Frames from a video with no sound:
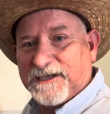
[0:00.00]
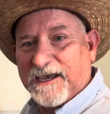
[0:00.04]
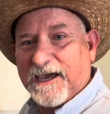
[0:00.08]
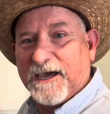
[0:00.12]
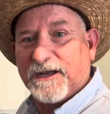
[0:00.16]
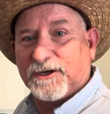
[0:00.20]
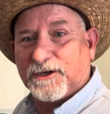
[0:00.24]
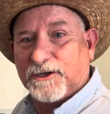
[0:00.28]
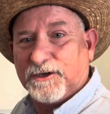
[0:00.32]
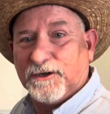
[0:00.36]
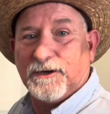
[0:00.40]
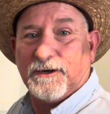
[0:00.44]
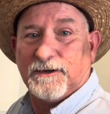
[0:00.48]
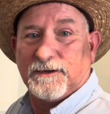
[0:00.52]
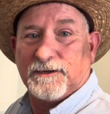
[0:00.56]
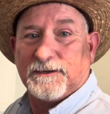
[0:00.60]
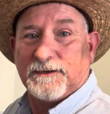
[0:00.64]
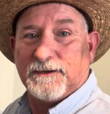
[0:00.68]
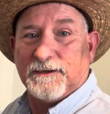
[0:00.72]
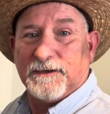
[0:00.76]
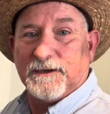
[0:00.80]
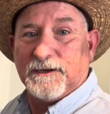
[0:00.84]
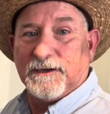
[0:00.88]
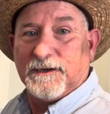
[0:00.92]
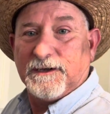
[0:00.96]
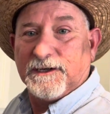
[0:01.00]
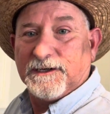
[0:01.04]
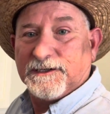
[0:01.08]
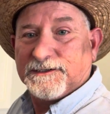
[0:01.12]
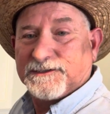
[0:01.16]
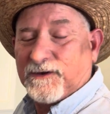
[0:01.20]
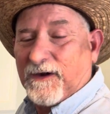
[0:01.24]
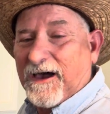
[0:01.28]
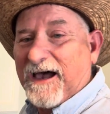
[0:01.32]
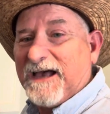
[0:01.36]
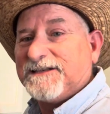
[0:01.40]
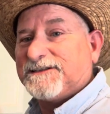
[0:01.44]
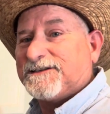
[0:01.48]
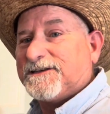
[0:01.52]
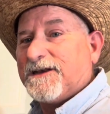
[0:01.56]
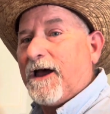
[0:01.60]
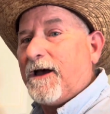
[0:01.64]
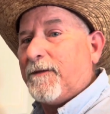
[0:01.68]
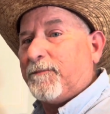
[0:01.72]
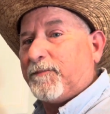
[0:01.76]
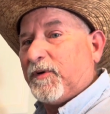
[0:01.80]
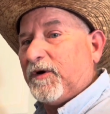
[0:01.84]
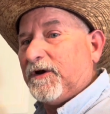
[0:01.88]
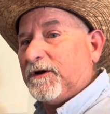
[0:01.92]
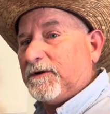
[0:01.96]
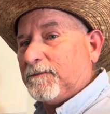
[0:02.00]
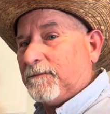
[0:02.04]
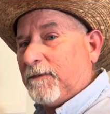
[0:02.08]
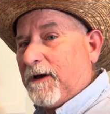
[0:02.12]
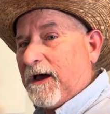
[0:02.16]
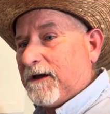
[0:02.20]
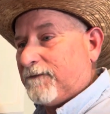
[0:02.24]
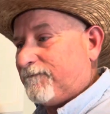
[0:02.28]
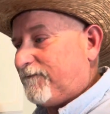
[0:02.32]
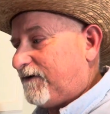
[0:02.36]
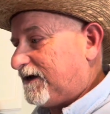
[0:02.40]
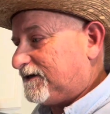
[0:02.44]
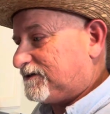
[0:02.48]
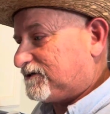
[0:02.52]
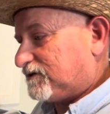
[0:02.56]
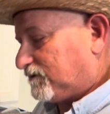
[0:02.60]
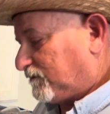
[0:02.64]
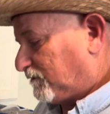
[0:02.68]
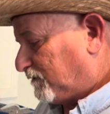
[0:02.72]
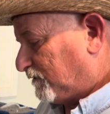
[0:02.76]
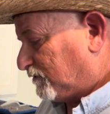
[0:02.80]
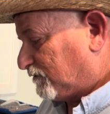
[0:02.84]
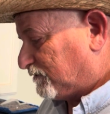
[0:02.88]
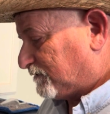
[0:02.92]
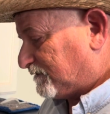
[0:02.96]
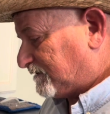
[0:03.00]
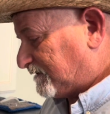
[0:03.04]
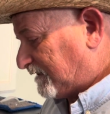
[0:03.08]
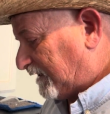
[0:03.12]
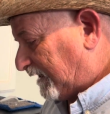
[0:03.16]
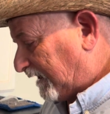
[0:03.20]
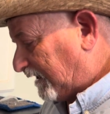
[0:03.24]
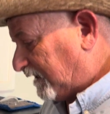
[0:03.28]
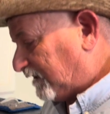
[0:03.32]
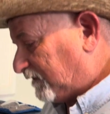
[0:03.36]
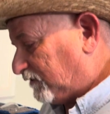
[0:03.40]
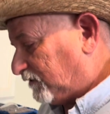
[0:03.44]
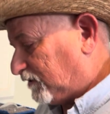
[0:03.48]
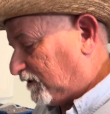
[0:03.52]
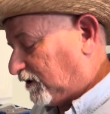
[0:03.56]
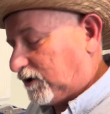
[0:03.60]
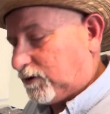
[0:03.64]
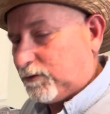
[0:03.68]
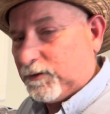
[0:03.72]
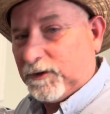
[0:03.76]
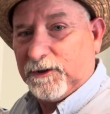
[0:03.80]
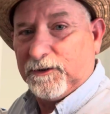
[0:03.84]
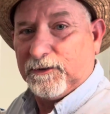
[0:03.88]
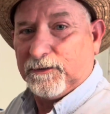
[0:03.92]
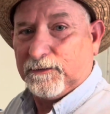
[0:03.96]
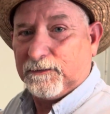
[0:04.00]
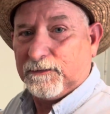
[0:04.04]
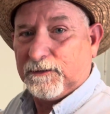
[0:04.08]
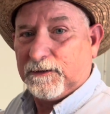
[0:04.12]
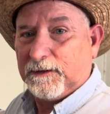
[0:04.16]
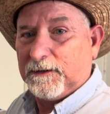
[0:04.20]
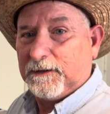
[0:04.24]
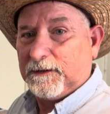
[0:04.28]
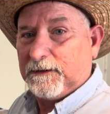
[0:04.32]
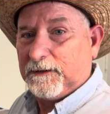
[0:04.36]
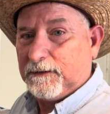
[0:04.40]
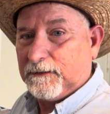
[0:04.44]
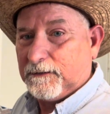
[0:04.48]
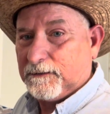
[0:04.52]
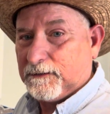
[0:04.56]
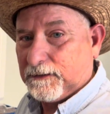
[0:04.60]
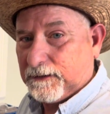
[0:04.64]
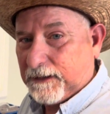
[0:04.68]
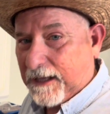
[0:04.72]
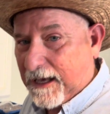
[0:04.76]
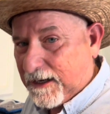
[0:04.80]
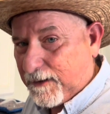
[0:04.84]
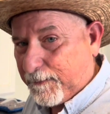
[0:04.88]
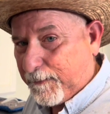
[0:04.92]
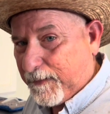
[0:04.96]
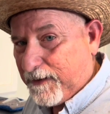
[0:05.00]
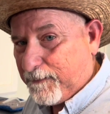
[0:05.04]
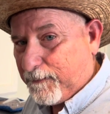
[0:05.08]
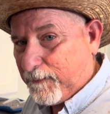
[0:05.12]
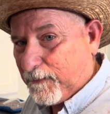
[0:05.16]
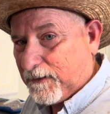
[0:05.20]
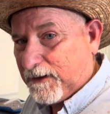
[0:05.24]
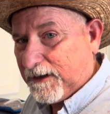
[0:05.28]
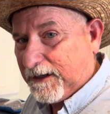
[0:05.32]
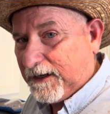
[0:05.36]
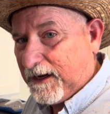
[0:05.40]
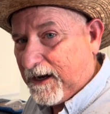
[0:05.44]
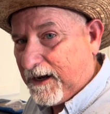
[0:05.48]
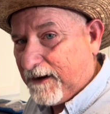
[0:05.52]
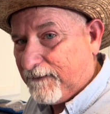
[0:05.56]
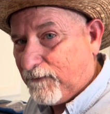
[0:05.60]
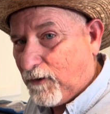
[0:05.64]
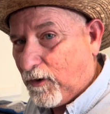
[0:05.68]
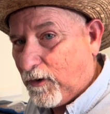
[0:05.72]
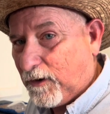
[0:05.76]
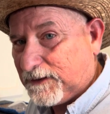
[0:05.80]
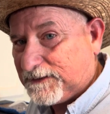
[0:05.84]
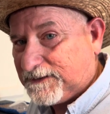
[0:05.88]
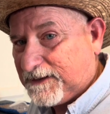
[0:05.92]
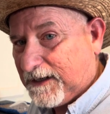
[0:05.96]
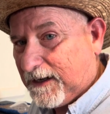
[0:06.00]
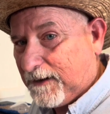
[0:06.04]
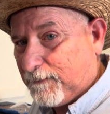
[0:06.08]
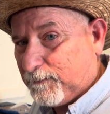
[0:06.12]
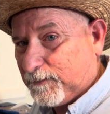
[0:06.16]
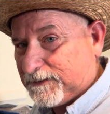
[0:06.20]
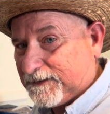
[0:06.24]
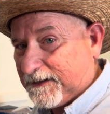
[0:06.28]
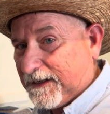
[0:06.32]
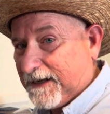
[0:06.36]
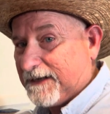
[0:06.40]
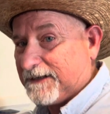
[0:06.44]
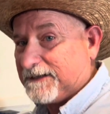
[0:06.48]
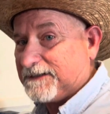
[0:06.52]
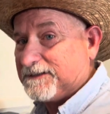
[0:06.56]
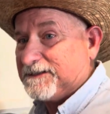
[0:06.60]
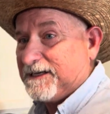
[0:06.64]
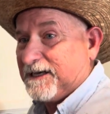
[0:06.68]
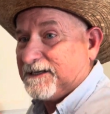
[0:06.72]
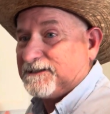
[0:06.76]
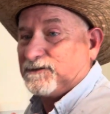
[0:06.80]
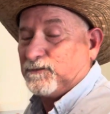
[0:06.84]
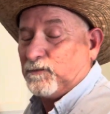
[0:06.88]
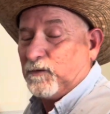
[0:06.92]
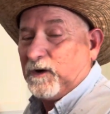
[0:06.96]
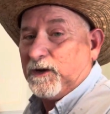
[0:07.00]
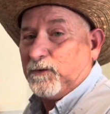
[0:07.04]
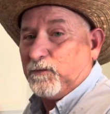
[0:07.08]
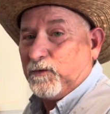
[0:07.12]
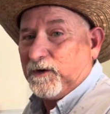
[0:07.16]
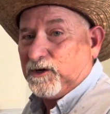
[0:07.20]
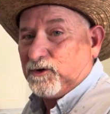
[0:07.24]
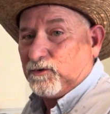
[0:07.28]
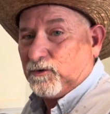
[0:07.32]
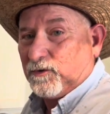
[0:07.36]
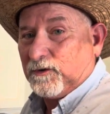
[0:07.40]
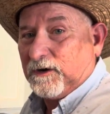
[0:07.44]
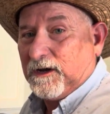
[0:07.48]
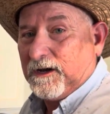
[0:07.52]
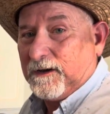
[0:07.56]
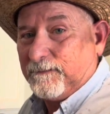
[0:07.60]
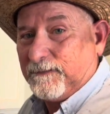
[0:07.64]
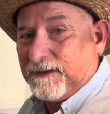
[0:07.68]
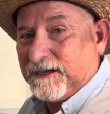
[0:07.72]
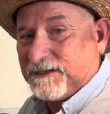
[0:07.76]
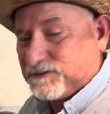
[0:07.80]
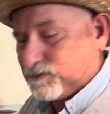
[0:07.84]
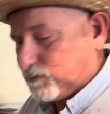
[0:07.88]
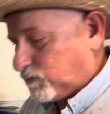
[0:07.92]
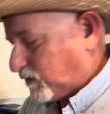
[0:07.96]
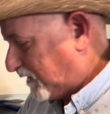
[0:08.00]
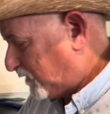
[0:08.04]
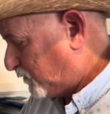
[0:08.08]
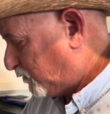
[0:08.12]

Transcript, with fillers: how to cook. So I stopped putting my vegetables in the roux. A lot of people are going to have a hard time with that because that's the way we grew up and that's the way